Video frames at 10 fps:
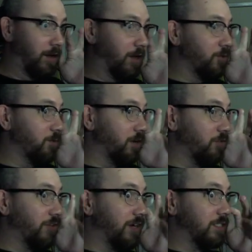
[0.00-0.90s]
Although in all
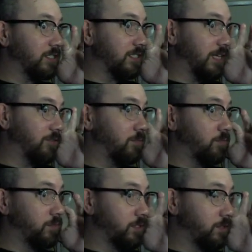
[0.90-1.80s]
fairness, David
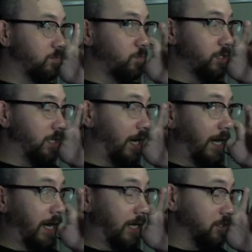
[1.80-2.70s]
would not
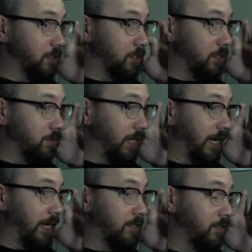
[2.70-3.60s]
actually do
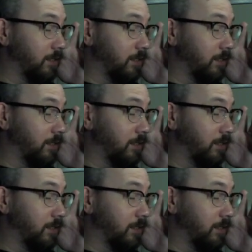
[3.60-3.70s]
that.